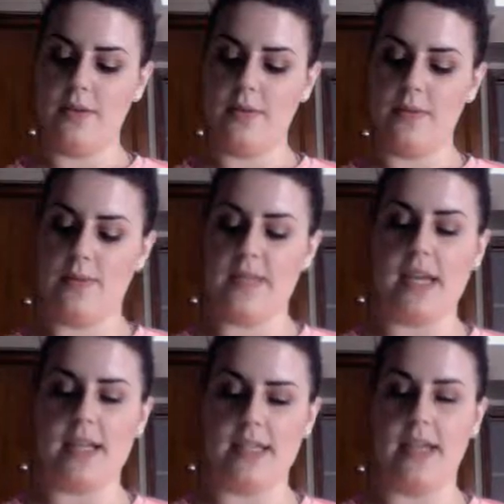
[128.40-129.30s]
am sad
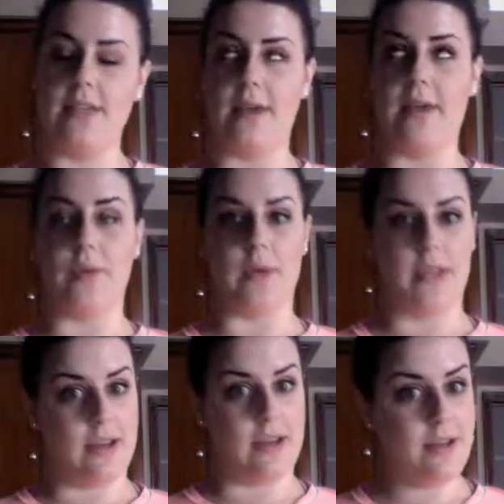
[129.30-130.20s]
to say I don't have
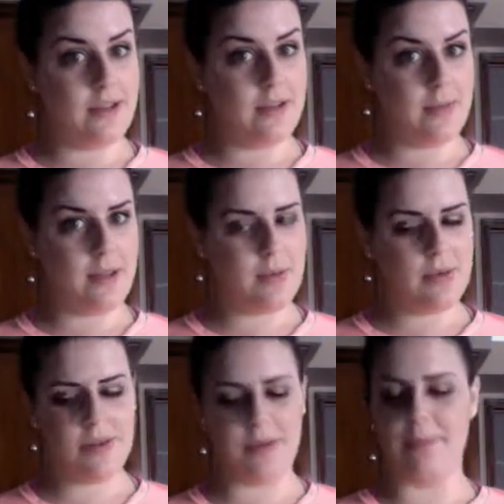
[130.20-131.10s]
organic peanut
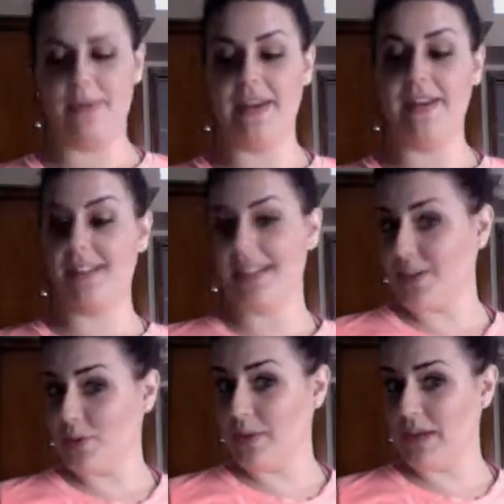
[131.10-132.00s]
butter, but it is
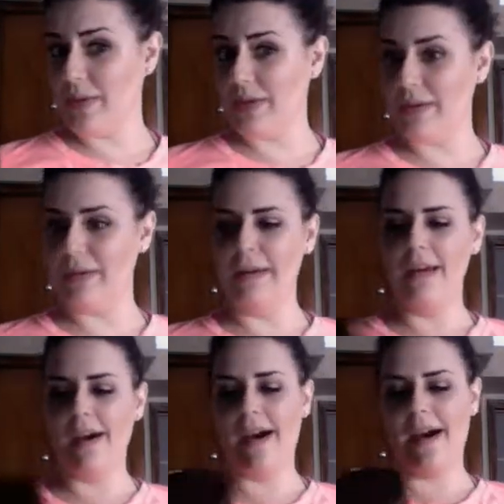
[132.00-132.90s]
natural peanut butter.
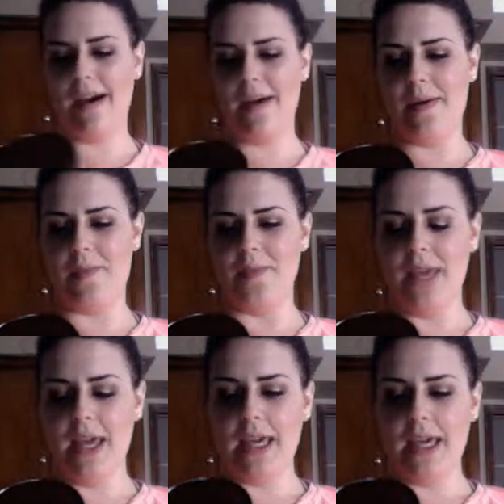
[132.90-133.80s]

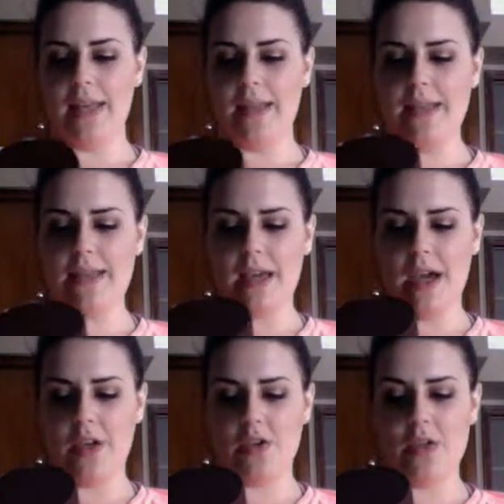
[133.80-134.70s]
And this is
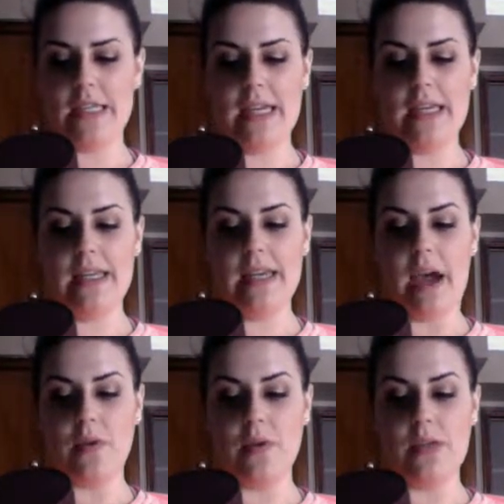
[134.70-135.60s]
190
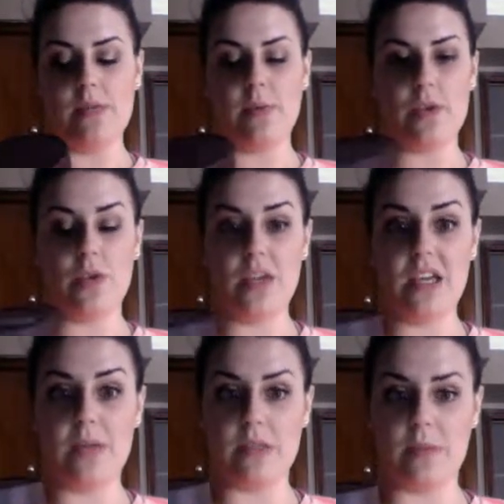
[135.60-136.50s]
calories per 2
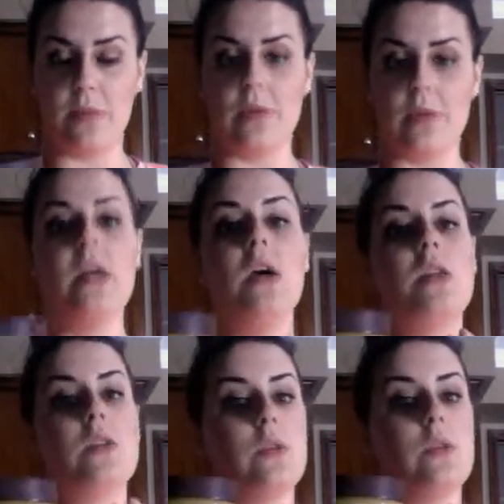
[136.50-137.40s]
tablespoons.
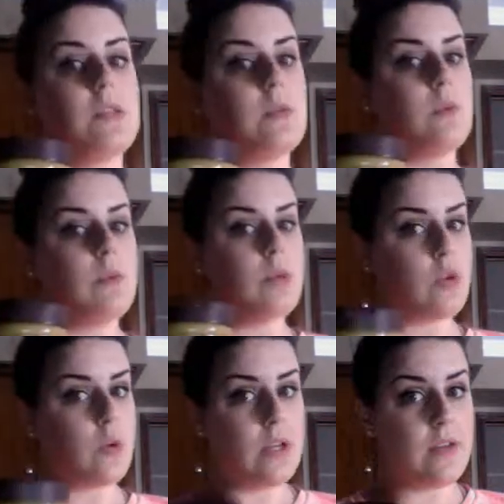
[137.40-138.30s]
So this is where
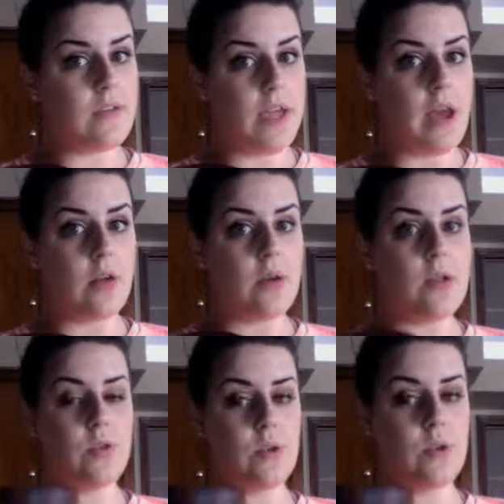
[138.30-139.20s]
majority of the calories
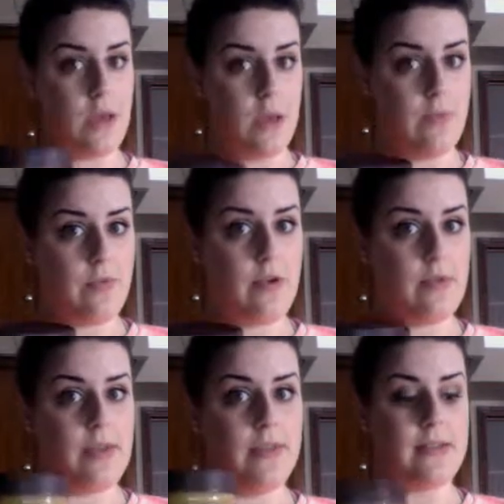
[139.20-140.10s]
are going to come from
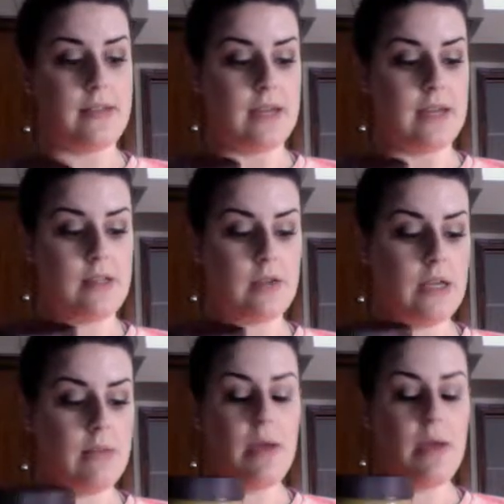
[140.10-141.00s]
in this ice
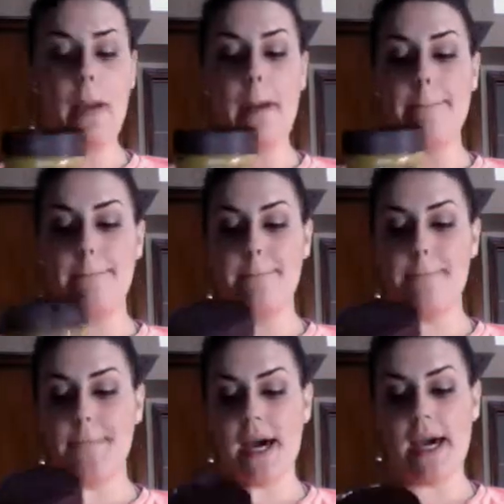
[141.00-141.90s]
cream,
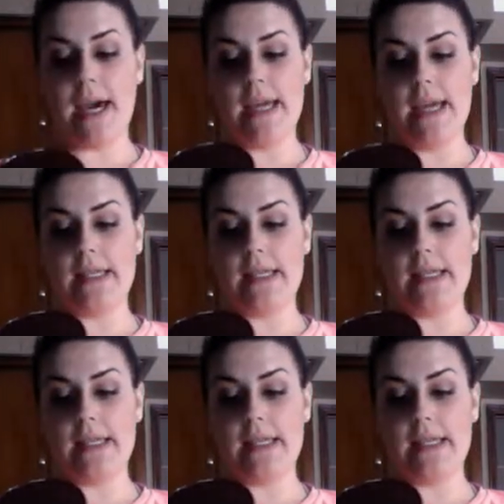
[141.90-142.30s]
but